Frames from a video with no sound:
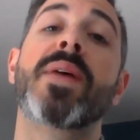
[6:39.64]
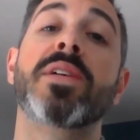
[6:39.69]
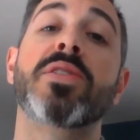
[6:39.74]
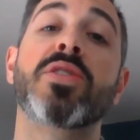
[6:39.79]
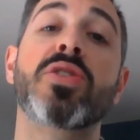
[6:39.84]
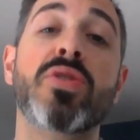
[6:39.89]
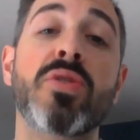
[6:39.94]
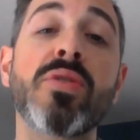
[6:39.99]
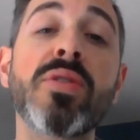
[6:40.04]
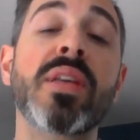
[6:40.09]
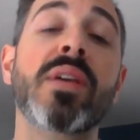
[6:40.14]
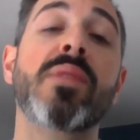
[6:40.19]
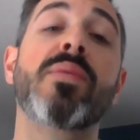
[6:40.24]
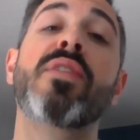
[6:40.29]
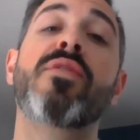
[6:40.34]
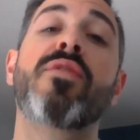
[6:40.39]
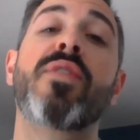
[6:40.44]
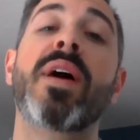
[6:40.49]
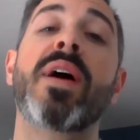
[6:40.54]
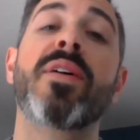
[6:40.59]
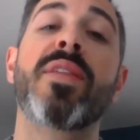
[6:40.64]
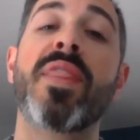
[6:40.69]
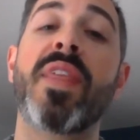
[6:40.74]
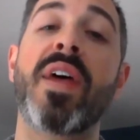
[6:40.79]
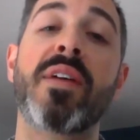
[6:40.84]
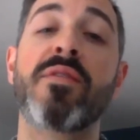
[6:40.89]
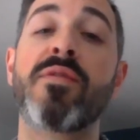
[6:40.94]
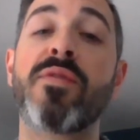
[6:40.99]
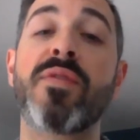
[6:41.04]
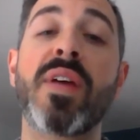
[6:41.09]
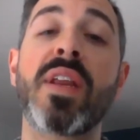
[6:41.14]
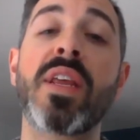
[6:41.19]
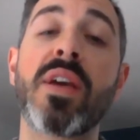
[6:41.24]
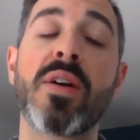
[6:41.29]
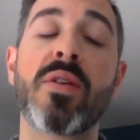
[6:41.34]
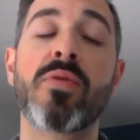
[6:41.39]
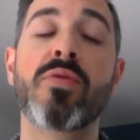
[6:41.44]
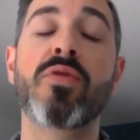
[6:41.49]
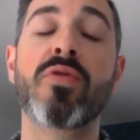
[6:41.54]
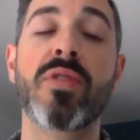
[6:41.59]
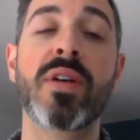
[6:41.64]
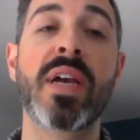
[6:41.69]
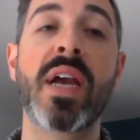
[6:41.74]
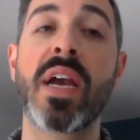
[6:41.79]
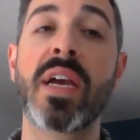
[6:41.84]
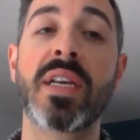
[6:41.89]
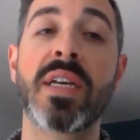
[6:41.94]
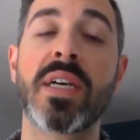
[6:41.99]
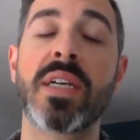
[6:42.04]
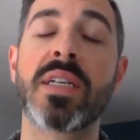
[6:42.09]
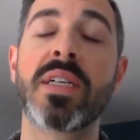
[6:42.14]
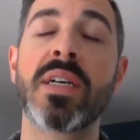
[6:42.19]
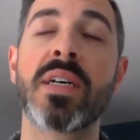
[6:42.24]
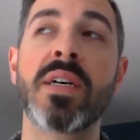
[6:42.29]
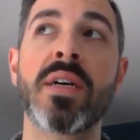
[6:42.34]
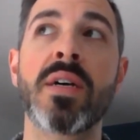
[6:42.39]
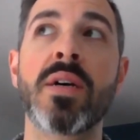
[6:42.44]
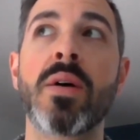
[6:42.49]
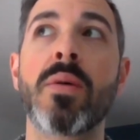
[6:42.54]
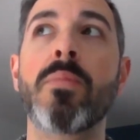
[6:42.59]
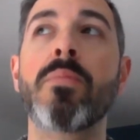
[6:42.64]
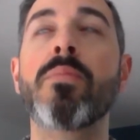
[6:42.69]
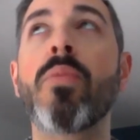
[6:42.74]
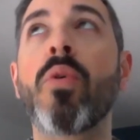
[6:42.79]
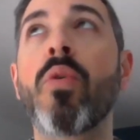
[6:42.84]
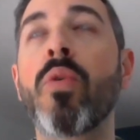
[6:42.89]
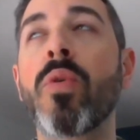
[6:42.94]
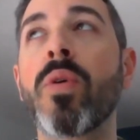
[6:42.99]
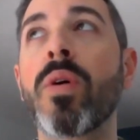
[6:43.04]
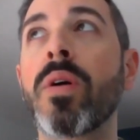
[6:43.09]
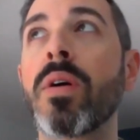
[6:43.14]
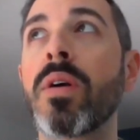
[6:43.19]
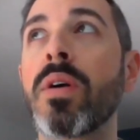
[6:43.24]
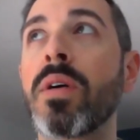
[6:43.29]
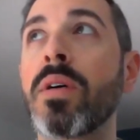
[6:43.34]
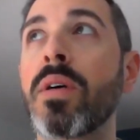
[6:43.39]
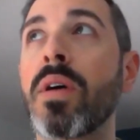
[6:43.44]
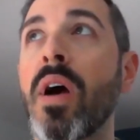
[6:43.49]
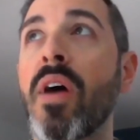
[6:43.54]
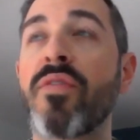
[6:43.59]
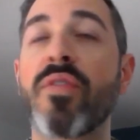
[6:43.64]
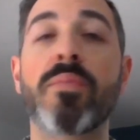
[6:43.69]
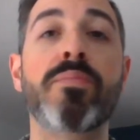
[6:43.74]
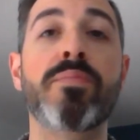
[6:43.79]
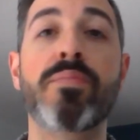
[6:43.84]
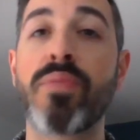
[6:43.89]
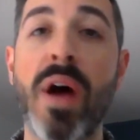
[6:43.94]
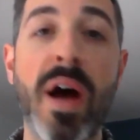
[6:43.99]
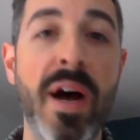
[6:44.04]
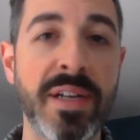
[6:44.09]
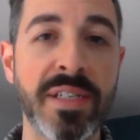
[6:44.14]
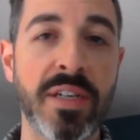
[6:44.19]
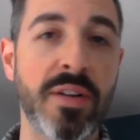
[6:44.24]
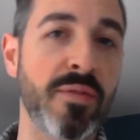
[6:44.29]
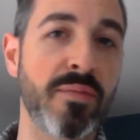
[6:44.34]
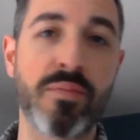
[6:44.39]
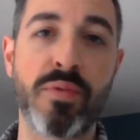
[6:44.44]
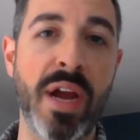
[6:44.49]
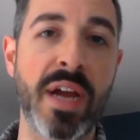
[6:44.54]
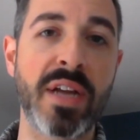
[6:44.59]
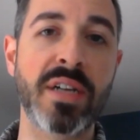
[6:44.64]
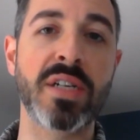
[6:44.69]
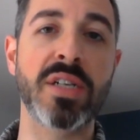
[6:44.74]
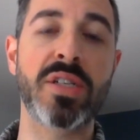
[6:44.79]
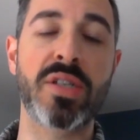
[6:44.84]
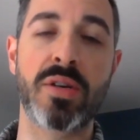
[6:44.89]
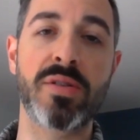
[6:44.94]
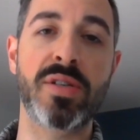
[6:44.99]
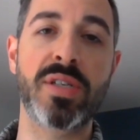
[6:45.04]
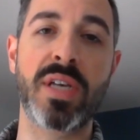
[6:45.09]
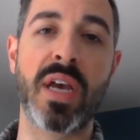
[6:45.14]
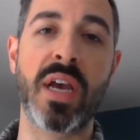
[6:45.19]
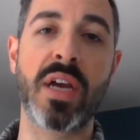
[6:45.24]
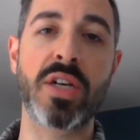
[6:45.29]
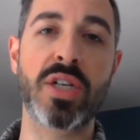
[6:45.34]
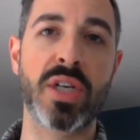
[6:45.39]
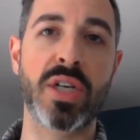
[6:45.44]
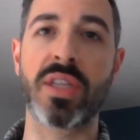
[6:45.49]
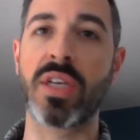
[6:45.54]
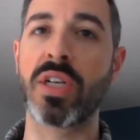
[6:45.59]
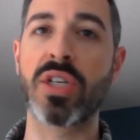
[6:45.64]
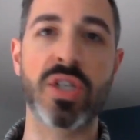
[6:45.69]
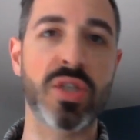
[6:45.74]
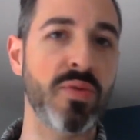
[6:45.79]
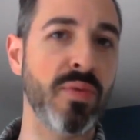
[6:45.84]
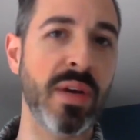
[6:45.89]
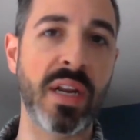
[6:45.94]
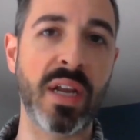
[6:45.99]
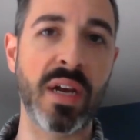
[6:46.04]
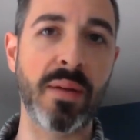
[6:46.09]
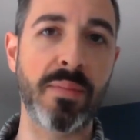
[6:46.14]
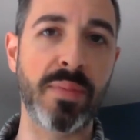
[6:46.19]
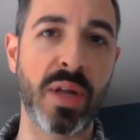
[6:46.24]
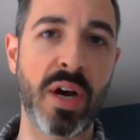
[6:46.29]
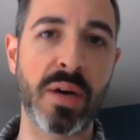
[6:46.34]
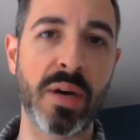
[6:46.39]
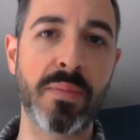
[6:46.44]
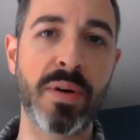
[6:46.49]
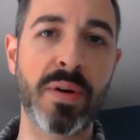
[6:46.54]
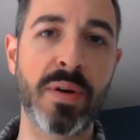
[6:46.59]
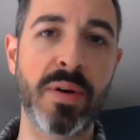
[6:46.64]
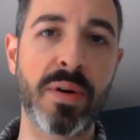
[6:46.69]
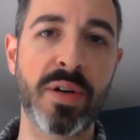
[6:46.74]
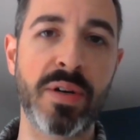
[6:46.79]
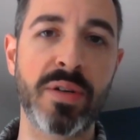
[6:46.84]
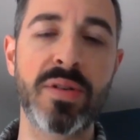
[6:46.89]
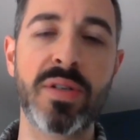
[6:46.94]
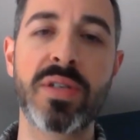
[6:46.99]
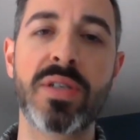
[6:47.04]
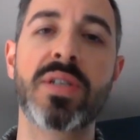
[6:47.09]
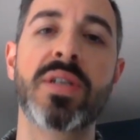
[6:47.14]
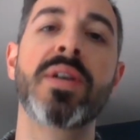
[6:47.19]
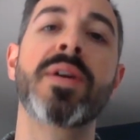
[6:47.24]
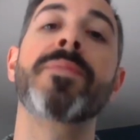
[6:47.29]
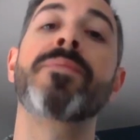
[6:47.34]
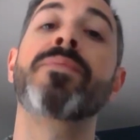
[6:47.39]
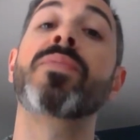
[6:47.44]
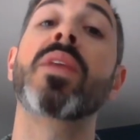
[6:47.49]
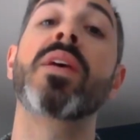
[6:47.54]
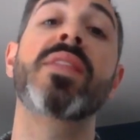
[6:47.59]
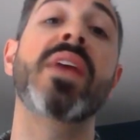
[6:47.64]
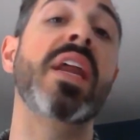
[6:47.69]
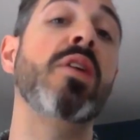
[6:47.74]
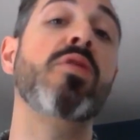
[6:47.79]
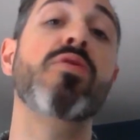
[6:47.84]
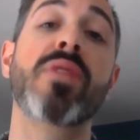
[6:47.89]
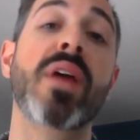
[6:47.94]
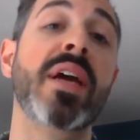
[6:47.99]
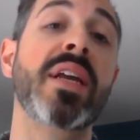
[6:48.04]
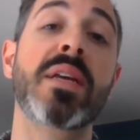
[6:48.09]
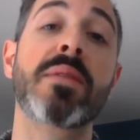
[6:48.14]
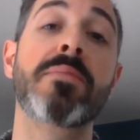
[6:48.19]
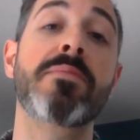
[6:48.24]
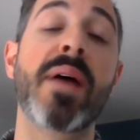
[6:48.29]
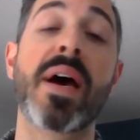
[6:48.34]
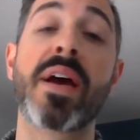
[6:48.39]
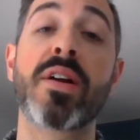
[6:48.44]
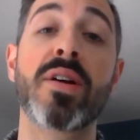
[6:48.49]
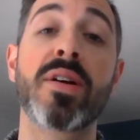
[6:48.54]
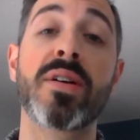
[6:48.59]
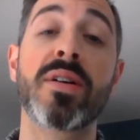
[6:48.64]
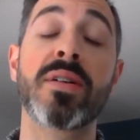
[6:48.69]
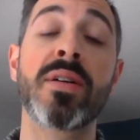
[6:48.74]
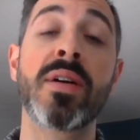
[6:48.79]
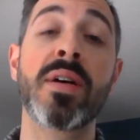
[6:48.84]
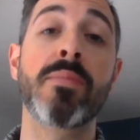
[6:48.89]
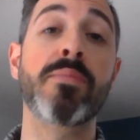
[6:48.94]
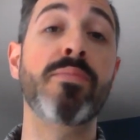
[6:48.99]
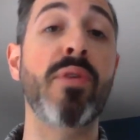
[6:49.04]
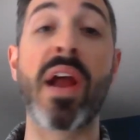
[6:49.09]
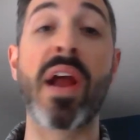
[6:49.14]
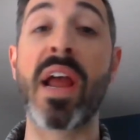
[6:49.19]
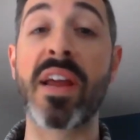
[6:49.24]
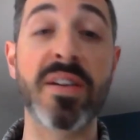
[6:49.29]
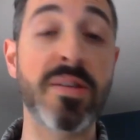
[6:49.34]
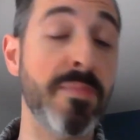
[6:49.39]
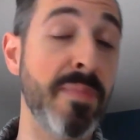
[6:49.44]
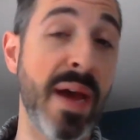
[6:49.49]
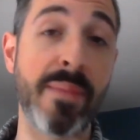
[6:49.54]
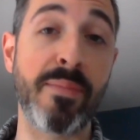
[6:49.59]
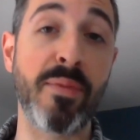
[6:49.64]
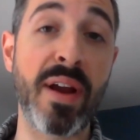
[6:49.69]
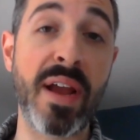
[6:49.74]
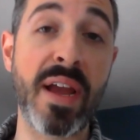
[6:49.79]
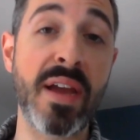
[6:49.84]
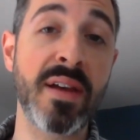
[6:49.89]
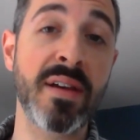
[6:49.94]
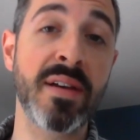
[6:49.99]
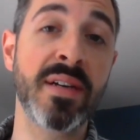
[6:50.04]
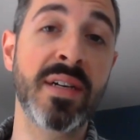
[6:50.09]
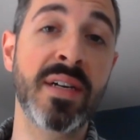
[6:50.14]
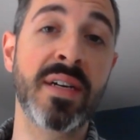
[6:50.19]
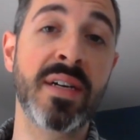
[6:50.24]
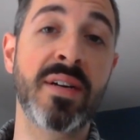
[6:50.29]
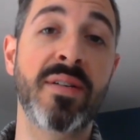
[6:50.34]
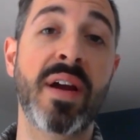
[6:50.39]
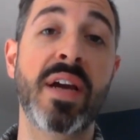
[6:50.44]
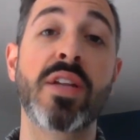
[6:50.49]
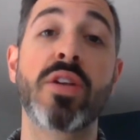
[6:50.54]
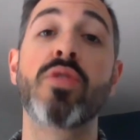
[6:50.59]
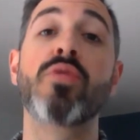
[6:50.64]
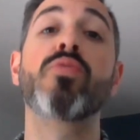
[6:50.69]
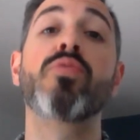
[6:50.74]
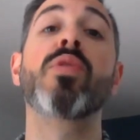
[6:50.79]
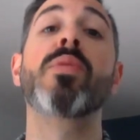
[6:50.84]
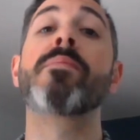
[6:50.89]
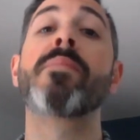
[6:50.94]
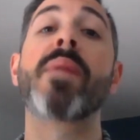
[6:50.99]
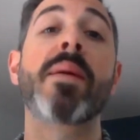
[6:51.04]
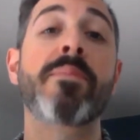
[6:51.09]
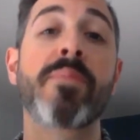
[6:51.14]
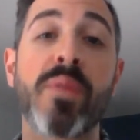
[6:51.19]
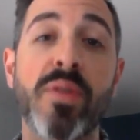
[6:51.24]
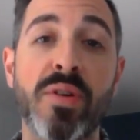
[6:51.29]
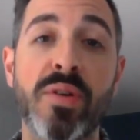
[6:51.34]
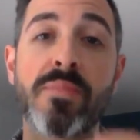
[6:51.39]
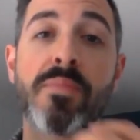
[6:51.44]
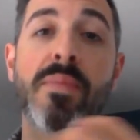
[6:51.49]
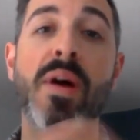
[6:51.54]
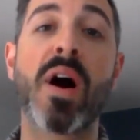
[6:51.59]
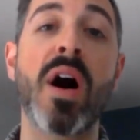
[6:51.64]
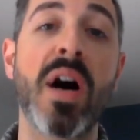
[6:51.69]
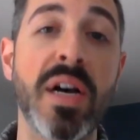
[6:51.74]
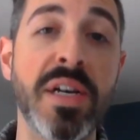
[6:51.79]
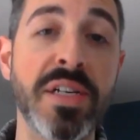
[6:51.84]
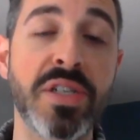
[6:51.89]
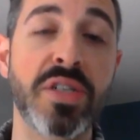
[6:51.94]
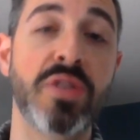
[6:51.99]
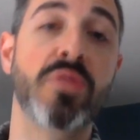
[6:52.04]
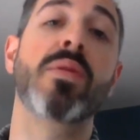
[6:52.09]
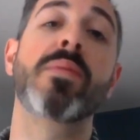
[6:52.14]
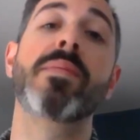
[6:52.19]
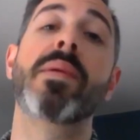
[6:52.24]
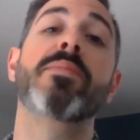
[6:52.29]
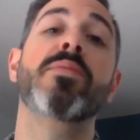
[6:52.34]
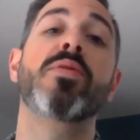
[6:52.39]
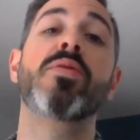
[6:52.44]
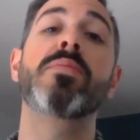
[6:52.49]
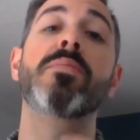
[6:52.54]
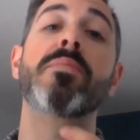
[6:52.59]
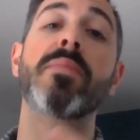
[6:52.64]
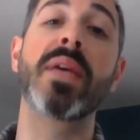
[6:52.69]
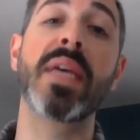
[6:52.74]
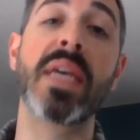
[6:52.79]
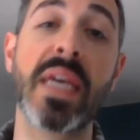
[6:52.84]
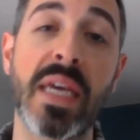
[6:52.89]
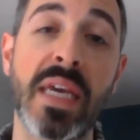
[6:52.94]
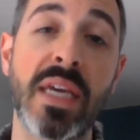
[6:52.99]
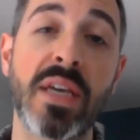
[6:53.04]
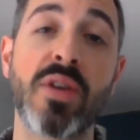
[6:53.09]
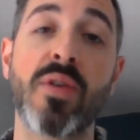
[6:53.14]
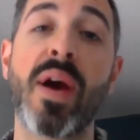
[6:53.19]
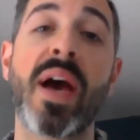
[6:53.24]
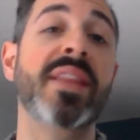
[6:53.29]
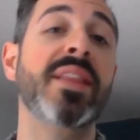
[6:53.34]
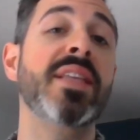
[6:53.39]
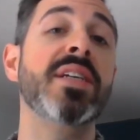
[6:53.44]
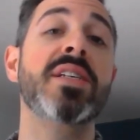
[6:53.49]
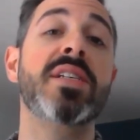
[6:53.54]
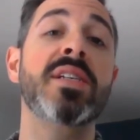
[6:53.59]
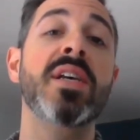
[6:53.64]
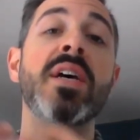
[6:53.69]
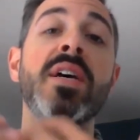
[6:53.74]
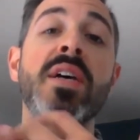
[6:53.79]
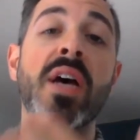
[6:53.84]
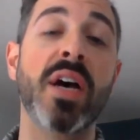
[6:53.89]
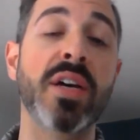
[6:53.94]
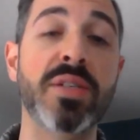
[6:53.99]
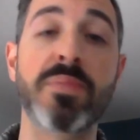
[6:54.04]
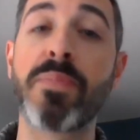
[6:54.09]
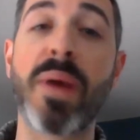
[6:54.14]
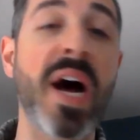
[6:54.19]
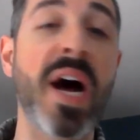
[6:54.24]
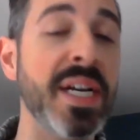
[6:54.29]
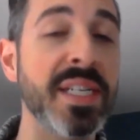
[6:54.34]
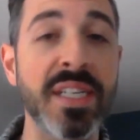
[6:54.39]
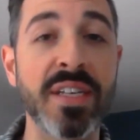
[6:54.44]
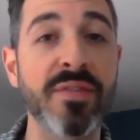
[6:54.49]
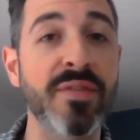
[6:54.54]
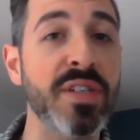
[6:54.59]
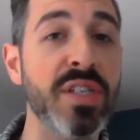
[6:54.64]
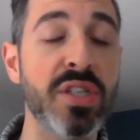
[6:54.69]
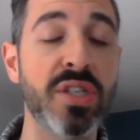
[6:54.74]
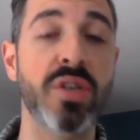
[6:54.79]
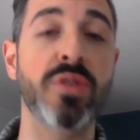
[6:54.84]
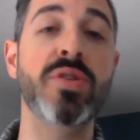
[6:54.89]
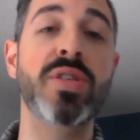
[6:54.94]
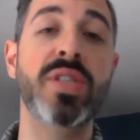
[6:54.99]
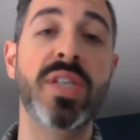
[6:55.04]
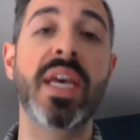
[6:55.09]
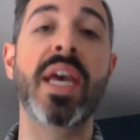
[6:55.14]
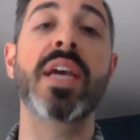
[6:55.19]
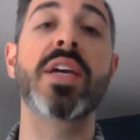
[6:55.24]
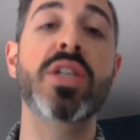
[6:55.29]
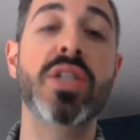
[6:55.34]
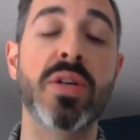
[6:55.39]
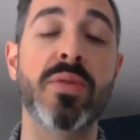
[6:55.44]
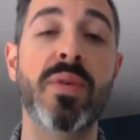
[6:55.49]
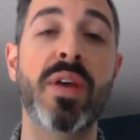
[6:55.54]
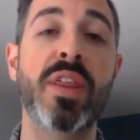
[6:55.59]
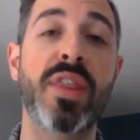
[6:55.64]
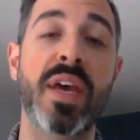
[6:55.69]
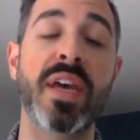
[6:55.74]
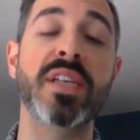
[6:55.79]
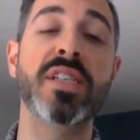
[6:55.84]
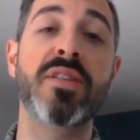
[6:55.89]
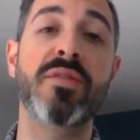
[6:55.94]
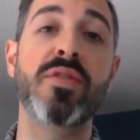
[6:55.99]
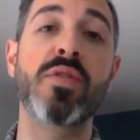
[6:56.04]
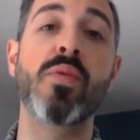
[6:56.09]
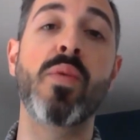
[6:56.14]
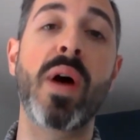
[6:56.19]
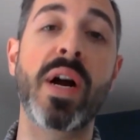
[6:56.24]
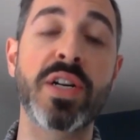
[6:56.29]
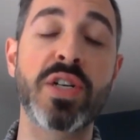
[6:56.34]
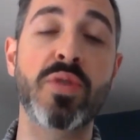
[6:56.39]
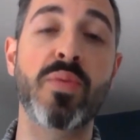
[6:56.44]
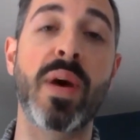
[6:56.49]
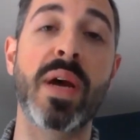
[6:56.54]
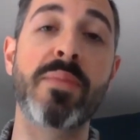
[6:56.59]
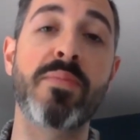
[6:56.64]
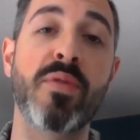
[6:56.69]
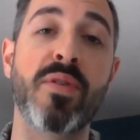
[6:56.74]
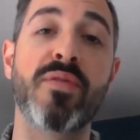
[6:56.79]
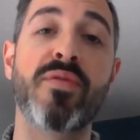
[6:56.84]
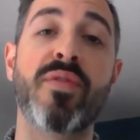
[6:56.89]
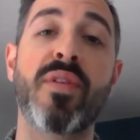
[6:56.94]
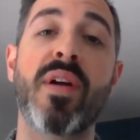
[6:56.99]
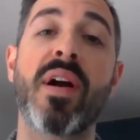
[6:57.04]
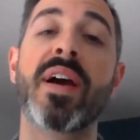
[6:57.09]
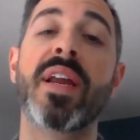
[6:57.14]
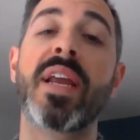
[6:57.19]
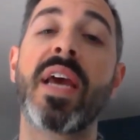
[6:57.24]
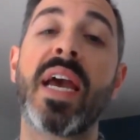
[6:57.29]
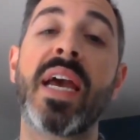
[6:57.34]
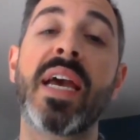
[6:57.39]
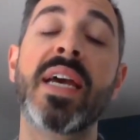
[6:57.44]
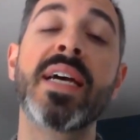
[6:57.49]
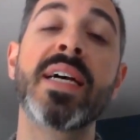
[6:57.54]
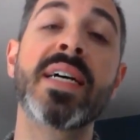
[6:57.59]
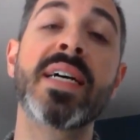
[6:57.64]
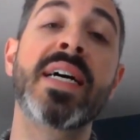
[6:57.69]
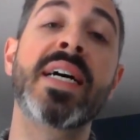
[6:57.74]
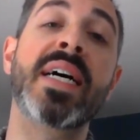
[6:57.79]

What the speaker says: And certainly we found that video created more of a positive brand association than just reading a blog post, that it created better brand memory, right? You remembered Moz, you remembered me, you had this positive association with things if you watched Whiteboard Friday.